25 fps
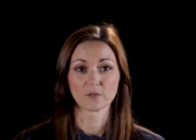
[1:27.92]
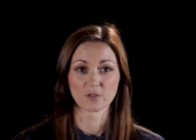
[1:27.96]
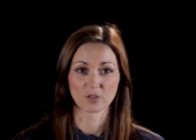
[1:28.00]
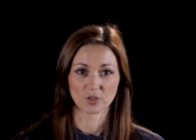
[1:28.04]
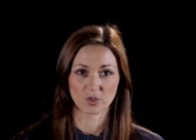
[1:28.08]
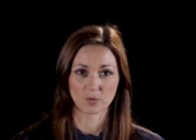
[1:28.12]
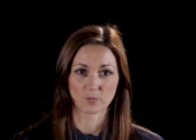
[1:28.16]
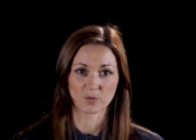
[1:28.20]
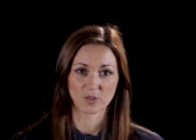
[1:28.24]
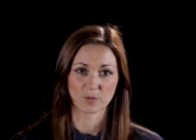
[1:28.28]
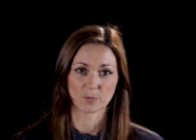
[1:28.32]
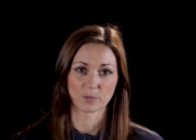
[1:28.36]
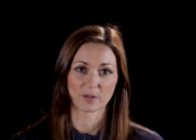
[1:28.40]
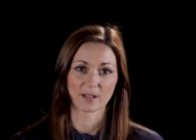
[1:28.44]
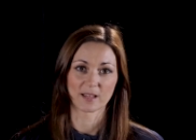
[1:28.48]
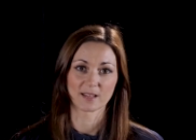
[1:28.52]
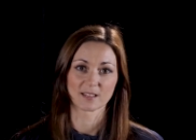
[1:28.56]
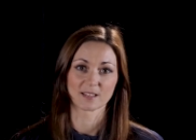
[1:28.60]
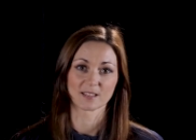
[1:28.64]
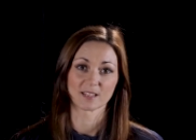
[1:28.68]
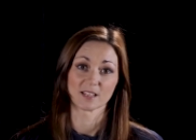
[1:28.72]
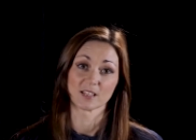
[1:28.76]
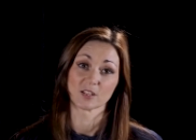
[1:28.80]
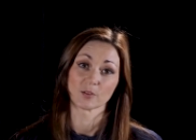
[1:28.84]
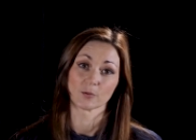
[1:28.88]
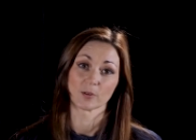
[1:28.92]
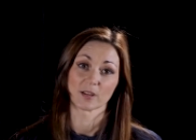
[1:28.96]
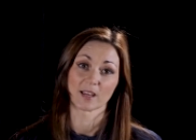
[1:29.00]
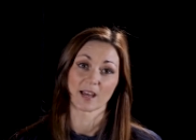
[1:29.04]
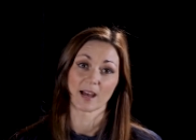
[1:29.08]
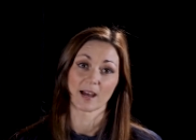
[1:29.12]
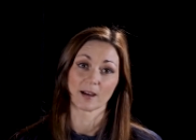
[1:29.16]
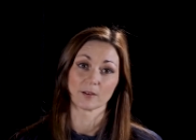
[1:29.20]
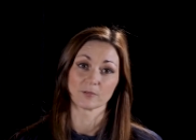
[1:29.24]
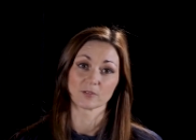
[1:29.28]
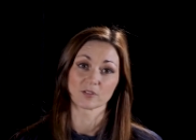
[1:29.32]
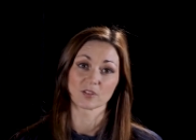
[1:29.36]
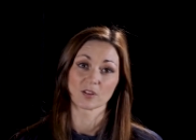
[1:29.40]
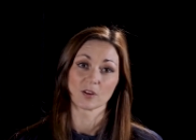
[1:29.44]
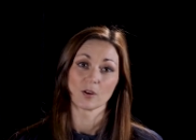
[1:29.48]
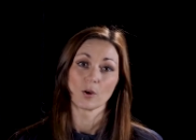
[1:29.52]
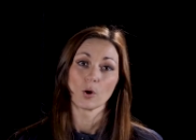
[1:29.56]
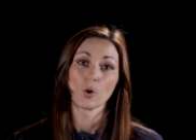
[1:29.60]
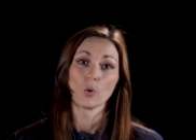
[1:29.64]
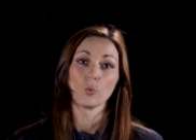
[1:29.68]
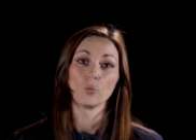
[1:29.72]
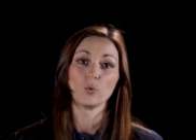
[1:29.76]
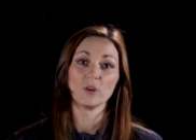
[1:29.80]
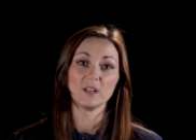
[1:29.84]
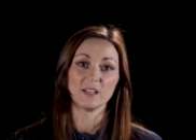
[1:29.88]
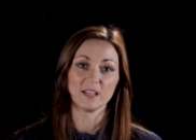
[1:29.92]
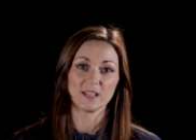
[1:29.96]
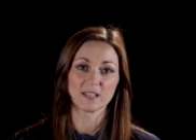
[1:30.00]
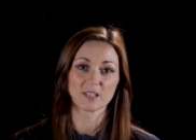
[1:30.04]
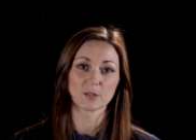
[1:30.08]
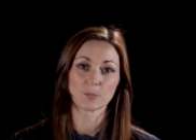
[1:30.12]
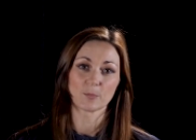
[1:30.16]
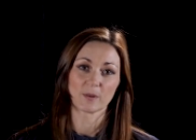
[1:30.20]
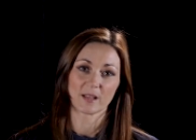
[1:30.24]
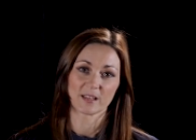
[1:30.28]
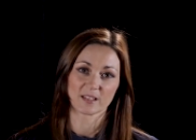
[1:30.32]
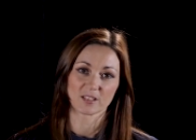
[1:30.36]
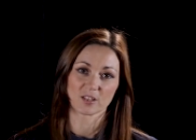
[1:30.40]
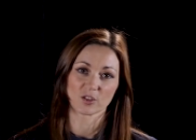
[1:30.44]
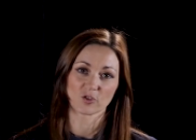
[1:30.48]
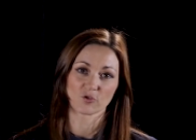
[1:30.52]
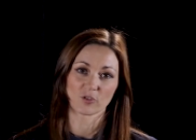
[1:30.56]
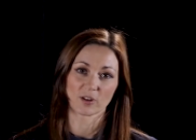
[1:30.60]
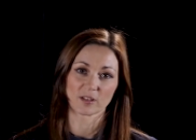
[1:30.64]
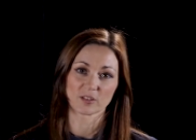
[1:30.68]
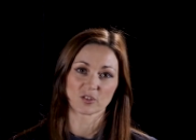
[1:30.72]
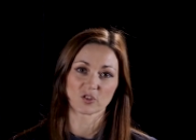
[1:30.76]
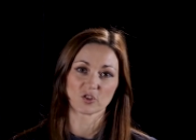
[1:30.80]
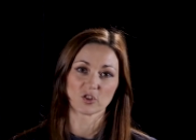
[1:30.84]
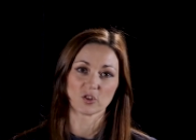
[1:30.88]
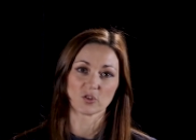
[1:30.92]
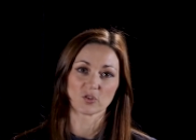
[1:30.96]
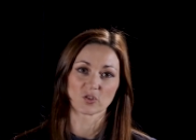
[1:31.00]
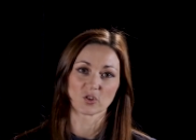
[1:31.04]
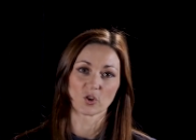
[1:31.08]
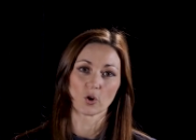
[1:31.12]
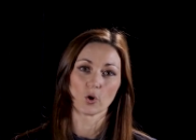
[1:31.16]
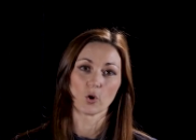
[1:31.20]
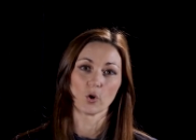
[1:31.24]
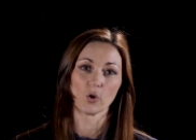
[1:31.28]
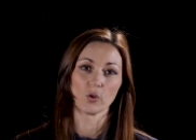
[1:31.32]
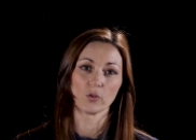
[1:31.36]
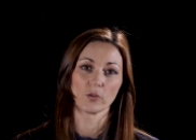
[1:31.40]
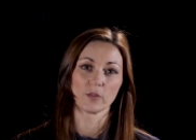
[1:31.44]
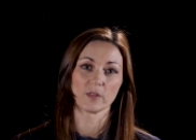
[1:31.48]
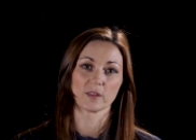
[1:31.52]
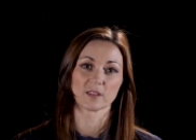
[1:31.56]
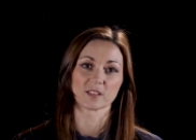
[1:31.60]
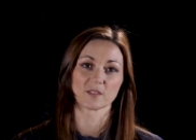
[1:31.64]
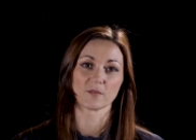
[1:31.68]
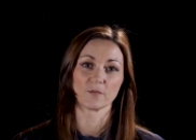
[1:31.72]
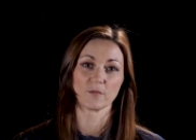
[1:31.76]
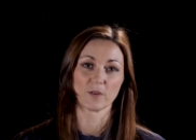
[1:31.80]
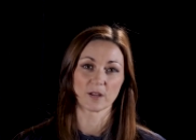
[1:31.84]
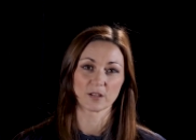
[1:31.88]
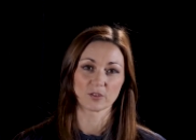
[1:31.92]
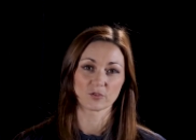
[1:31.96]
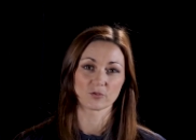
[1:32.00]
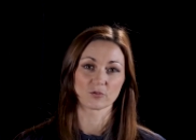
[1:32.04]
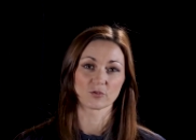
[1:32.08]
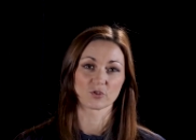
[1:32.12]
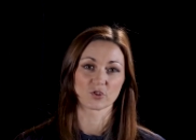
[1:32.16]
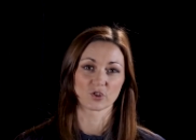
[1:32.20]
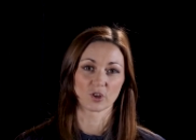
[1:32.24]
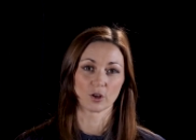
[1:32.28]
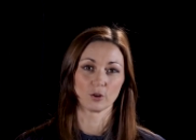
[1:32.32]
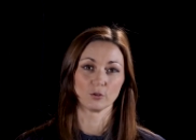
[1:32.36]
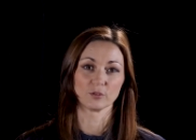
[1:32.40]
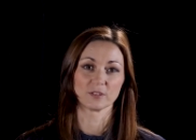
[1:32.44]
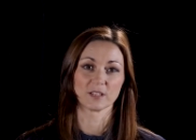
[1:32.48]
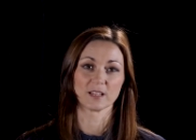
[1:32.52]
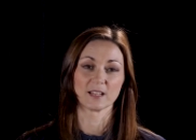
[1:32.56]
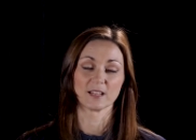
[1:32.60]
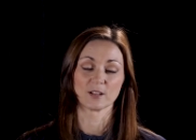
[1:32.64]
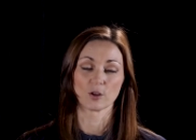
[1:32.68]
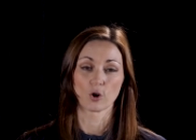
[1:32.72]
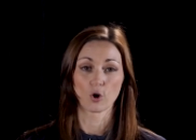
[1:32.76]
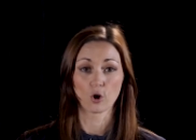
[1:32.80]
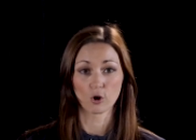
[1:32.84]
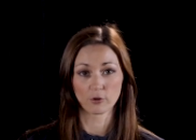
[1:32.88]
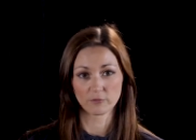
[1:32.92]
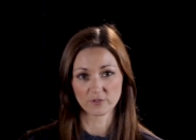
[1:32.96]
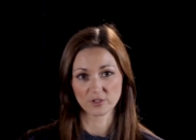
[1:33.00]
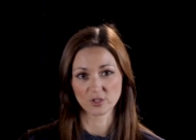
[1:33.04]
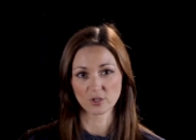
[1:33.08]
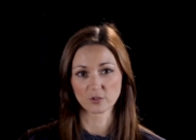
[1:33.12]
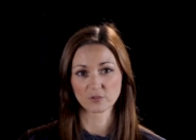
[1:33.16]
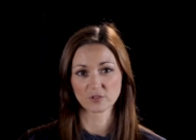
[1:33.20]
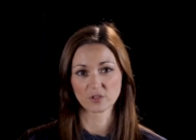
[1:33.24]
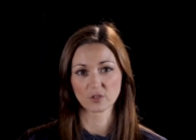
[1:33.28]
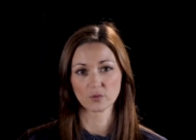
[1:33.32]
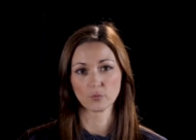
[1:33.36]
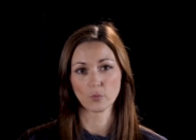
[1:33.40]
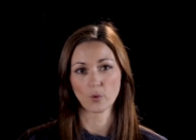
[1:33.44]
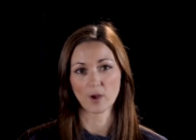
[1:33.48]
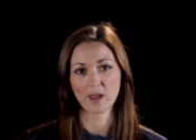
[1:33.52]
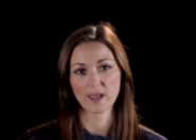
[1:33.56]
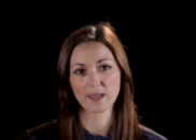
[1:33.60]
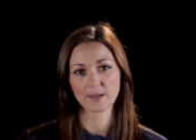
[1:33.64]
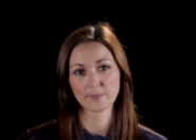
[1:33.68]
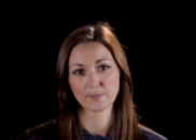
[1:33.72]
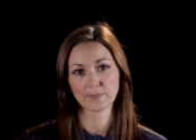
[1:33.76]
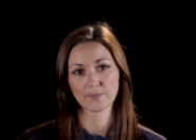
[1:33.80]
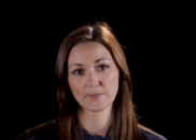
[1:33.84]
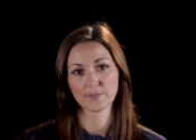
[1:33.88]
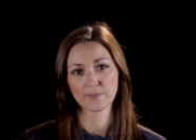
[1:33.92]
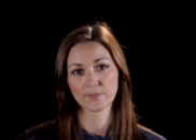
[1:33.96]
of the supraspinatus into account, we need to place the transducer on this ventral shoulder in a horizontal way.